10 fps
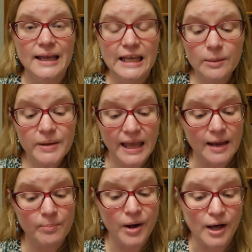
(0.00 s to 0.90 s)
He
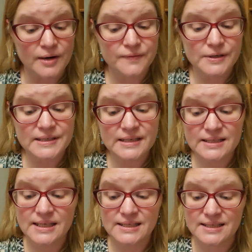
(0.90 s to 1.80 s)
became Potiphar's
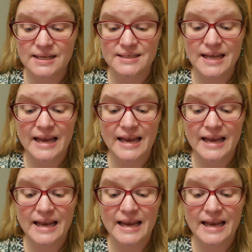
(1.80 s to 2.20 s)
assistant,